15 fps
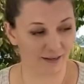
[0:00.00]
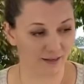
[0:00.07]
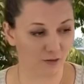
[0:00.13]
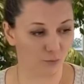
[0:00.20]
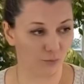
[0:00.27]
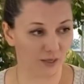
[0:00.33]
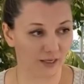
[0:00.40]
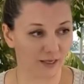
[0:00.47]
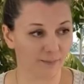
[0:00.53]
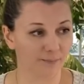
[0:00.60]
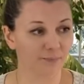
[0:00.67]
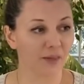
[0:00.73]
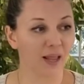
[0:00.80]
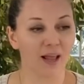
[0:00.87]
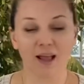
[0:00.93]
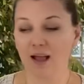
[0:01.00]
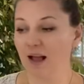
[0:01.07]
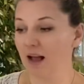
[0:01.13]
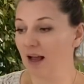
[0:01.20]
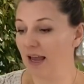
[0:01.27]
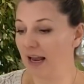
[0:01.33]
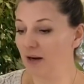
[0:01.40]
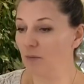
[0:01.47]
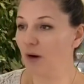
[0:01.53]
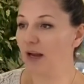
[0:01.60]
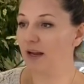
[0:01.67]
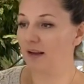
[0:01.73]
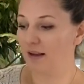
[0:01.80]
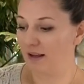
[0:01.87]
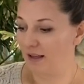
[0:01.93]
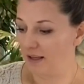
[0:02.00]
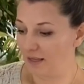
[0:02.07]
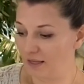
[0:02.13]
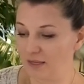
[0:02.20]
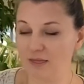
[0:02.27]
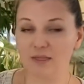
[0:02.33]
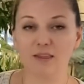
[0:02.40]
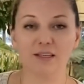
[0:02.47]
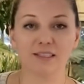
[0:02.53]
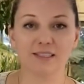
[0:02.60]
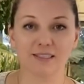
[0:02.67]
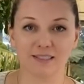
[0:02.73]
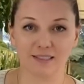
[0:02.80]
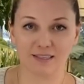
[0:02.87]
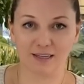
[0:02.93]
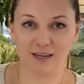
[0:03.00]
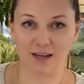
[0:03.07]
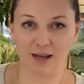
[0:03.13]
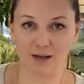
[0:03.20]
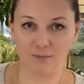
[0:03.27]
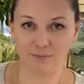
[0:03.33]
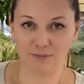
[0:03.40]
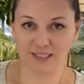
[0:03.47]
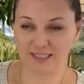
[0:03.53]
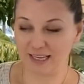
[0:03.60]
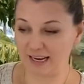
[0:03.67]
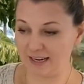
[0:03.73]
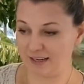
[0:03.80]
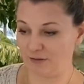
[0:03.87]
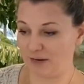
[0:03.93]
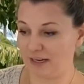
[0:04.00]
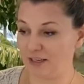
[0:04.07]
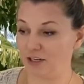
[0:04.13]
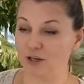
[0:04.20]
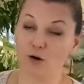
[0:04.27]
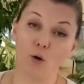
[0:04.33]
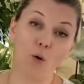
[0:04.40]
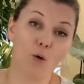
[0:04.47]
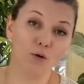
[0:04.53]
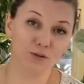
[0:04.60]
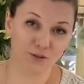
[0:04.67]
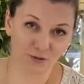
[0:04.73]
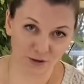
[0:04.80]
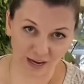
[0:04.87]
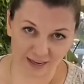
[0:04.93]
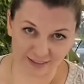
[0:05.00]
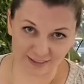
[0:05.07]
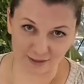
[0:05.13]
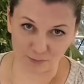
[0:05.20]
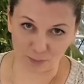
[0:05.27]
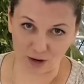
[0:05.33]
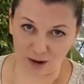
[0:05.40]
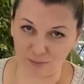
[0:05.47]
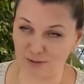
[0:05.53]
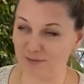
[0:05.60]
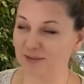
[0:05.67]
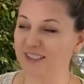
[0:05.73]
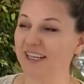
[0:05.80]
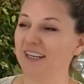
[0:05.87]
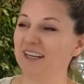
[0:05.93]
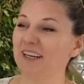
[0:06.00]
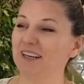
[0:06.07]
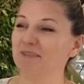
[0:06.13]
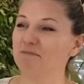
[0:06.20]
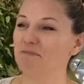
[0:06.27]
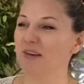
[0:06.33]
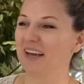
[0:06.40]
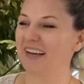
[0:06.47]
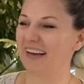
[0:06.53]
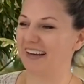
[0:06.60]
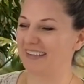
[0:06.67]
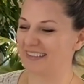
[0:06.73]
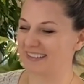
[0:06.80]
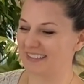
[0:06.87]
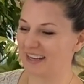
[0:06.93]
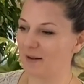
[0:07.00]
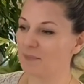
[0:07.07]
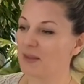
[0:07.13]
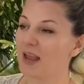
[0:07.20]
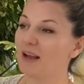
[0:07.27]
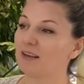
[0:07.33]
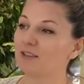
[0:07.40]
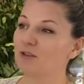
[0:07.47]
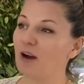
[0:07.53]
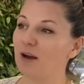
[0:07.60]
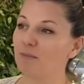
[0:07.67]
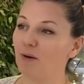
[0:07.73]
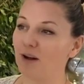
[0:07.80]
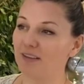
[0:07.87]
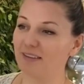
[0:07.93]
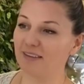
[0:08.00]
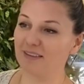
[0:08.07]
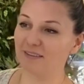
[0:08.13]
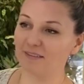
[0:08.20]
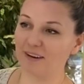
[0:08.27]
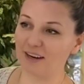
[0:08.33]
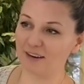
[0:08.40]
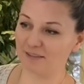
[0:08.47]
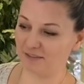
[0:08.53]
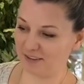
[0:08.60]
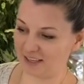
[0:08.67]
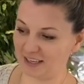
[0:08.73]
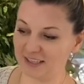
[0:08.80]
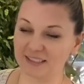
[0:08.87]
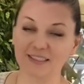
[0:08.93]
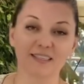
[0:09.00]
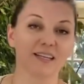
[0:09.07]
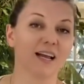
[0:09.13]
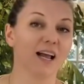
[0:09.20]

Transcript: in a week. Anyway, this setting right here also has some problems because, so I bought 3 of these